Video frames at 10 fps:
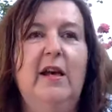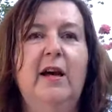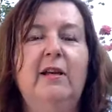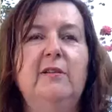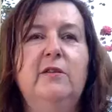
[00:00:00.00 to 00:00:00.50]

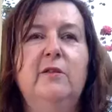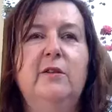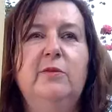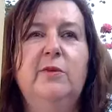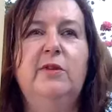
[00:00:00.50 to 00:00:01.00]
and as long
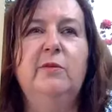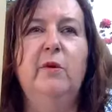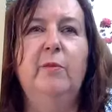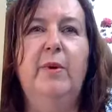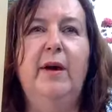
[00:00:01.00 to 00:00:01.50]
as we do
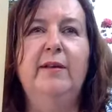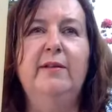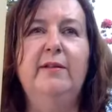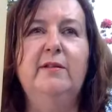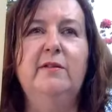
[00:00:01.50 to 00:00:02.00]
our
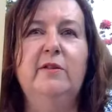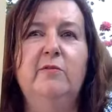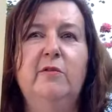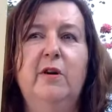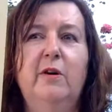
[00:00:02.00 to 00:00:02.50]
best to
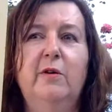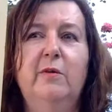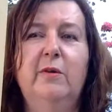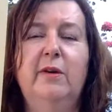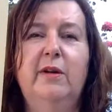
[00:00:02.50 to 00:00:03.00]

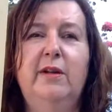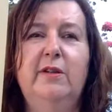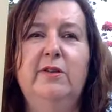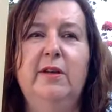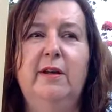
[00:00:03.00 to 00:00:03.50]
grow
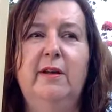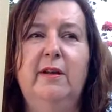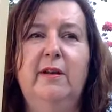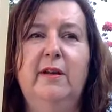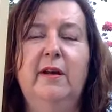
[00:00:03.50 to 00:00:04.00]
each
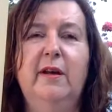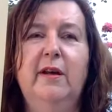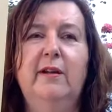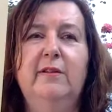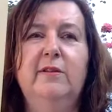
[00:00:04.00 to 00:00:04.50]
day,
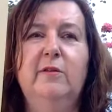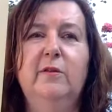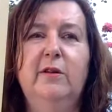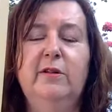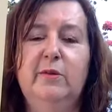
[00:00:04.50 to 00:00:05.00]
and as
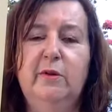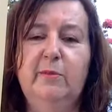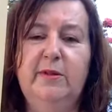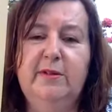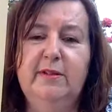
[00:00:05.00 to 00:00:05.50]
long as we do our
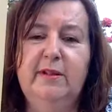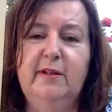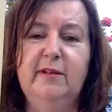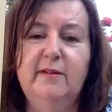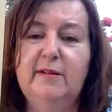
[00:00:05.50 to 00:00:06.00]
best to
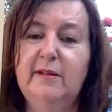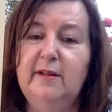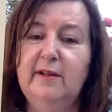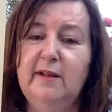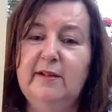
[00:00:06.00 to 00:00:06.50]
stay
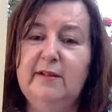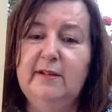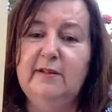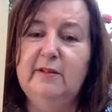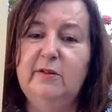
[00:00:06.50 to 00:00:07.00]

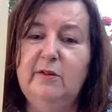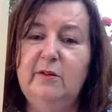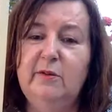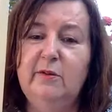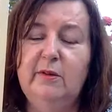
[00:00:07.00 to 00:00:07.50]
connected
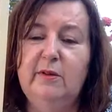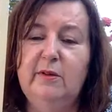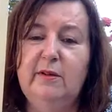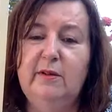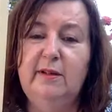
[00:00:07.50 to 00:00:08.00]
to
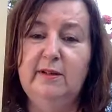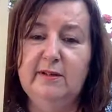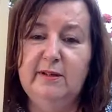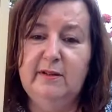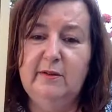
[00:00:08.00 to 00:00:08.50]
our inner
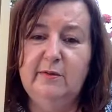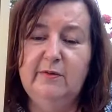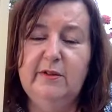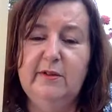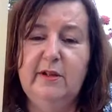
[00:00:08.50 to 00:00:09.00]

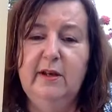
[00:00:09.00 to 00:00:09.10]
selves